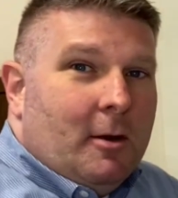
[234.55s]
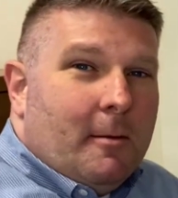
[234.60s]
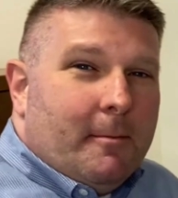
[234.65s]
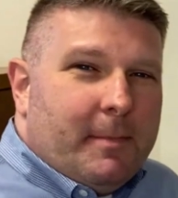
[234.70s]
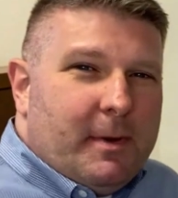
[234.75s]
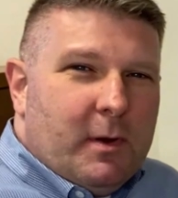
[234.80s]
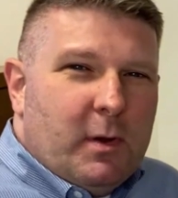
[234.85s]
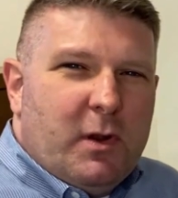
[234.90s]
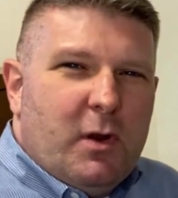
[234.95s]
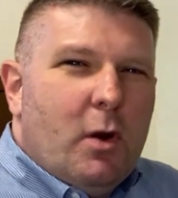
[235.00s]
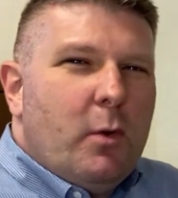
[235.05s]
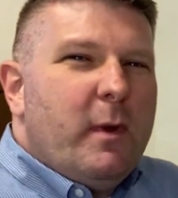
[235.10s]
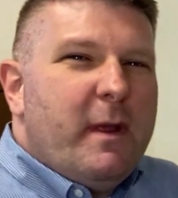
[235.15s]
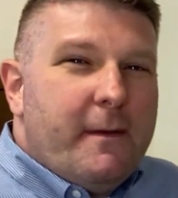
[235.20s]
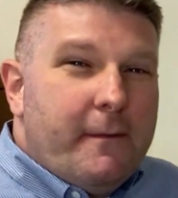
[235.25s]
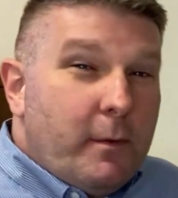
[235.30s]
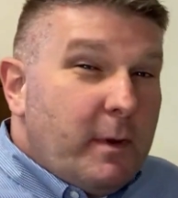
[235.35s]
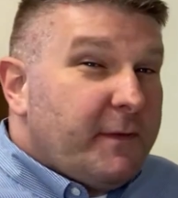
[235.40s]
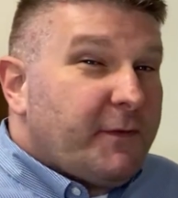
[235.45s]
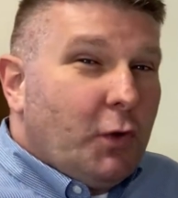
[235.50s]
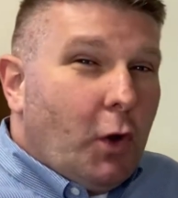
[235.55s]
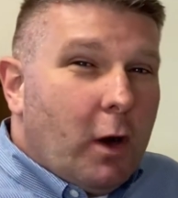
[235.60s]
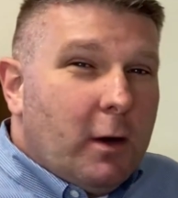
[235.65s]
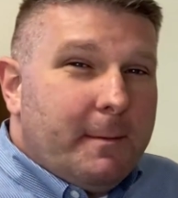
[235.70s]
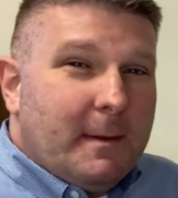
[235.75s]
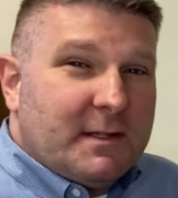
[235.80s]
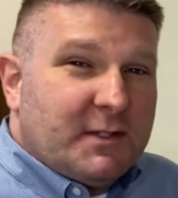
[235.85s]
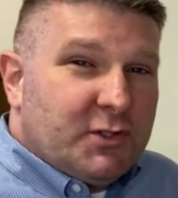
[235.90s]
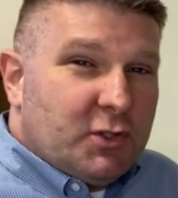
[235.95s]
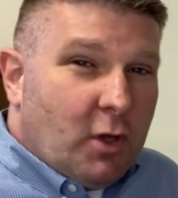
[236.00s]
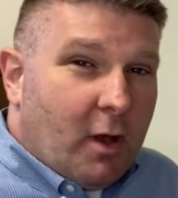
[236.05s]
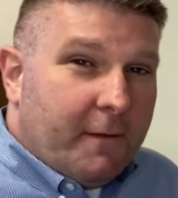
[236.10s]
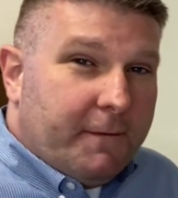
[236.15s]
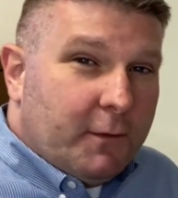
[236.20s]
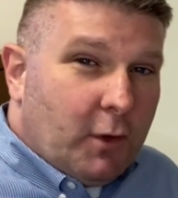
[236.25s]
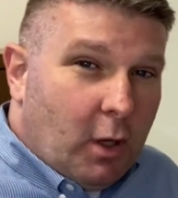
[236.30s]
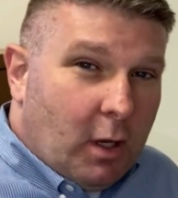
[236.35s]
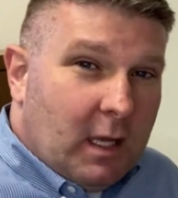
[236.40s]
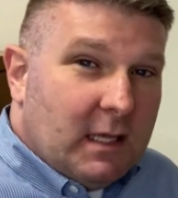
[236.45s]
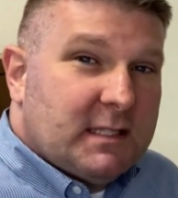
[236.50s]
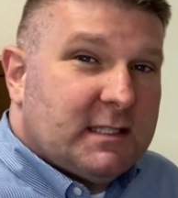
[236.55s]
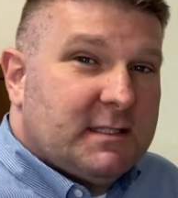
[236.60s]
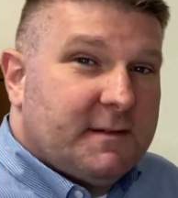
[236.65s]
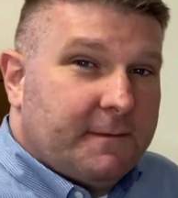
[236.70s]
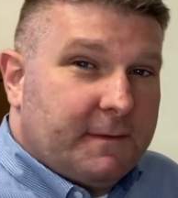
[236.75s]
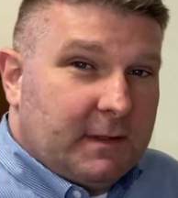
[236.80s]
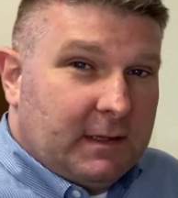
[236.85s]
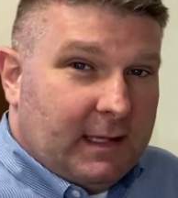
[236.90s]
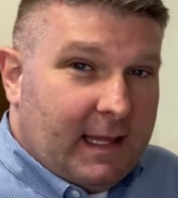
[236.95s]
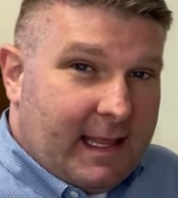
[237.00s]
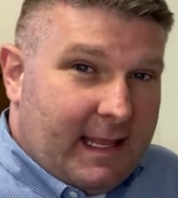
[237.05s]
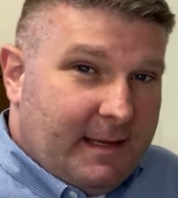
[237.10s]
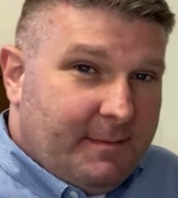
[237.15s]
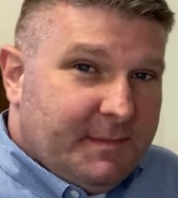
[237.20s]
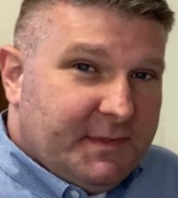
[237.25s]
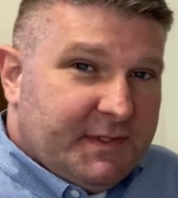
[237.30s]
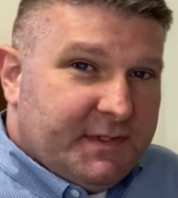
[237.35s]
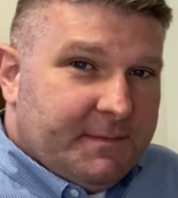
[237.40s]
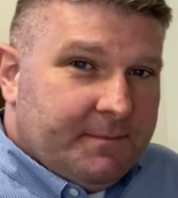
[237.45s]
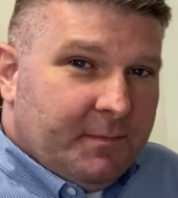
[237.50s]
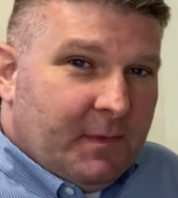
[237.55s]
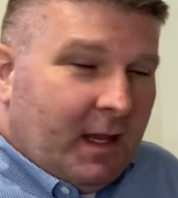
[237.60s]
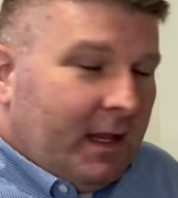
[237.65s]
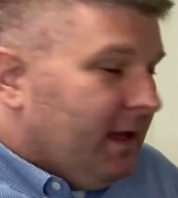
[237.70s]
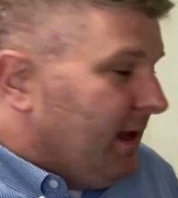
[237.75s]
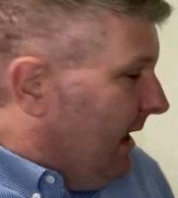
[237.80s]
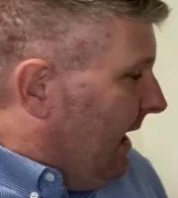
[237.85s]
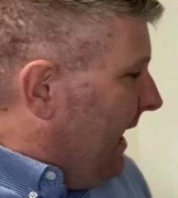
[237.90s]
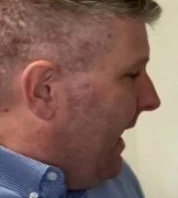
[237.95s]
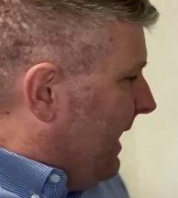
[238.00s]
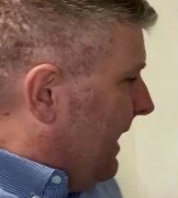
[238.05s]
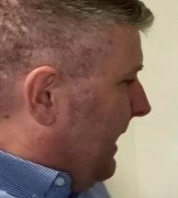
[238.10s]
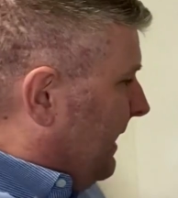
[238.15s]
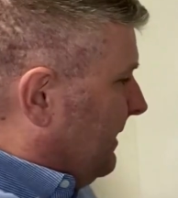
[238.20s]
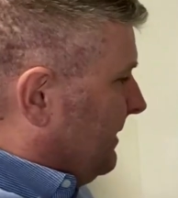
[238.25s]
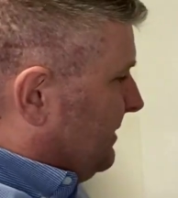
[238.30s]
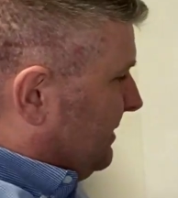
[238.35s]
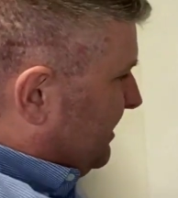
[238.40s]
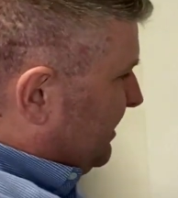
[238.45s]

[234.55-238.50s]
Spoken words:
But we talk about soft costs of claims. And